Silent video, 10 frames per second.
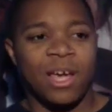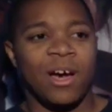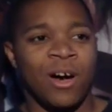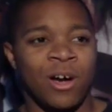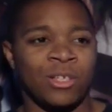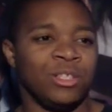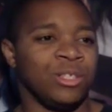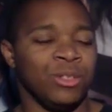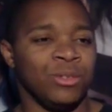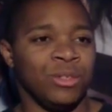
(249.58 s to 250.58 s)
on
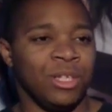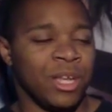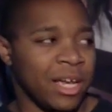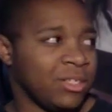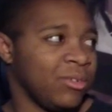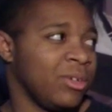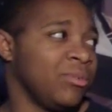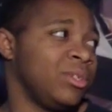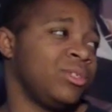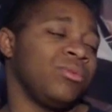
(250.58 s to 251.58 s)
to the next
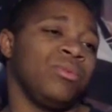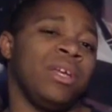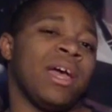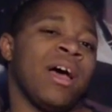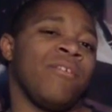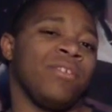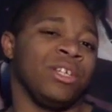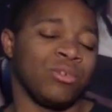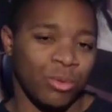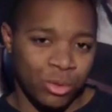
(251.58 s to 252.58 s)
one, which we have
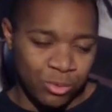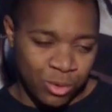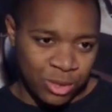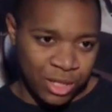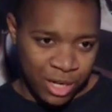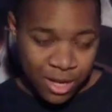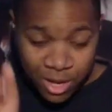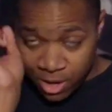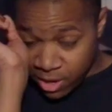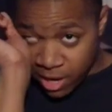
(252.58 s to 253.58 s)
is World War Z.
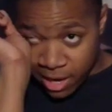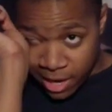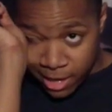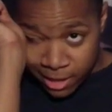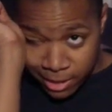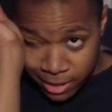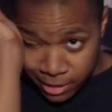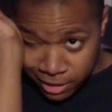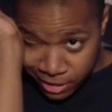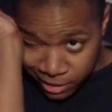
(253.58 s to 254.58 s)
And
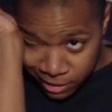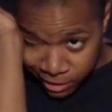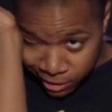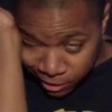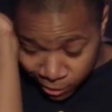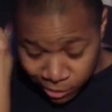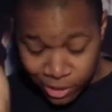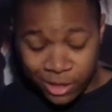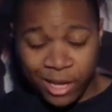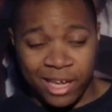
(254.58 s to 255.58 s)
this is
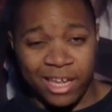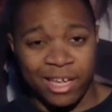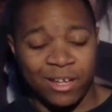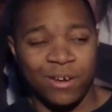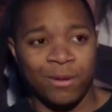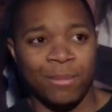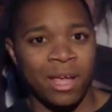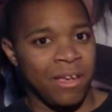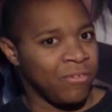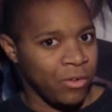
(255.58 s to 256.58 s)
looking like it could
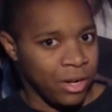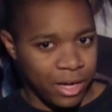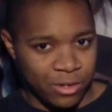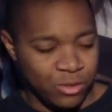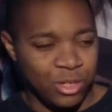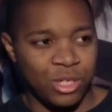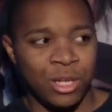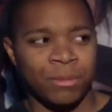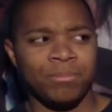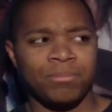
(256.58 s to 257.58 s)
be a very
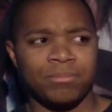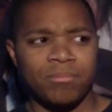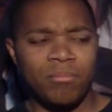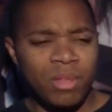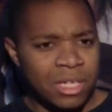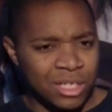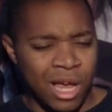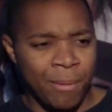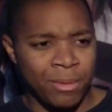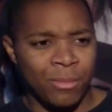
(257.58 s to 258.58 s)
interesting
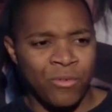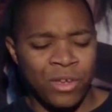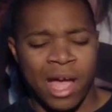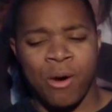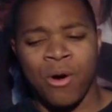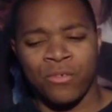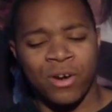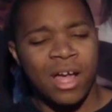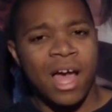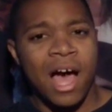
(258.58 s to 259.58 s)
zombie movie.
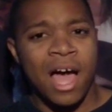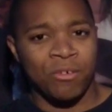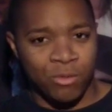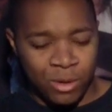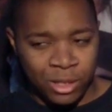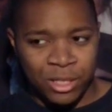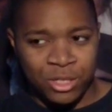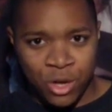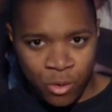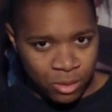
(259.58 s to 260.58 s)
However, I
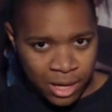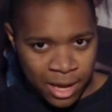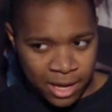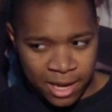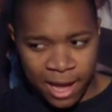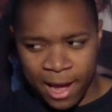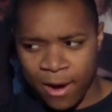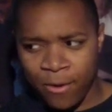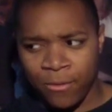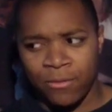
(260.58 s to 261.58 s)
really don't like
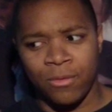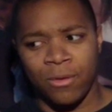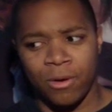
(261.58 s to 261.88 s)
how,